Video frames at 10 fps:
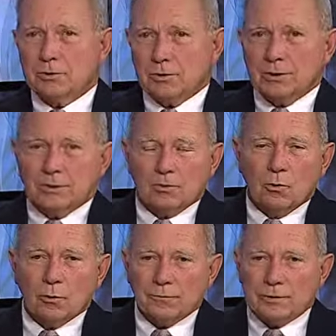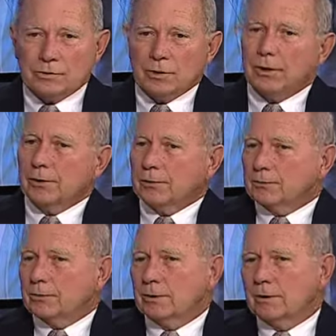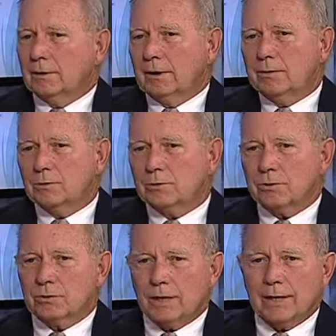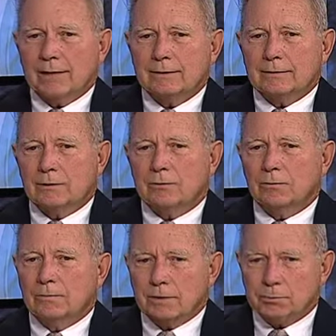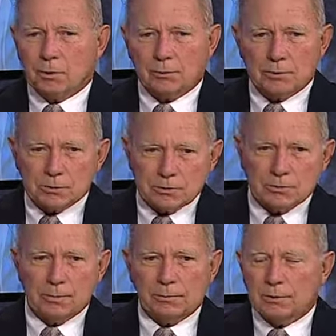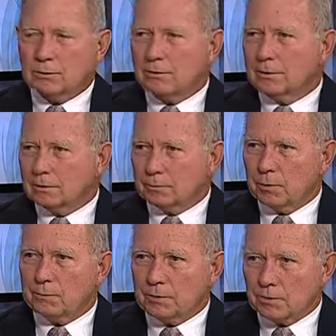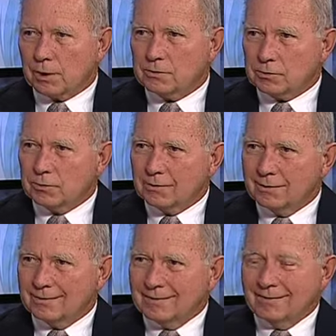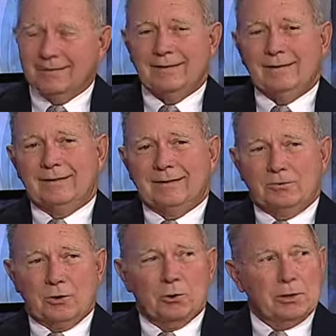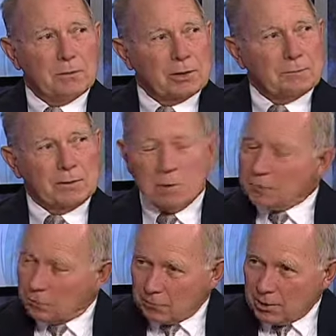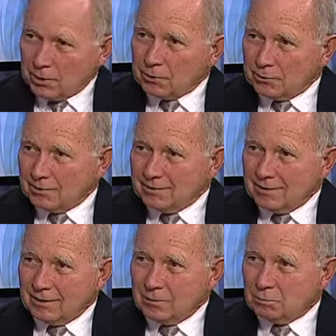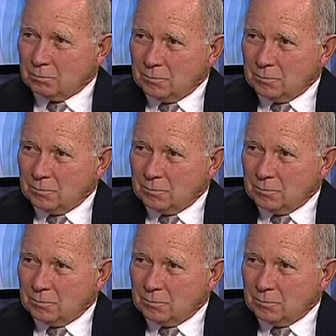was in the Corps of Engineers, and he was assigned to Vicksburg, Mississippi, to the experiment station. And so he met my mother there in the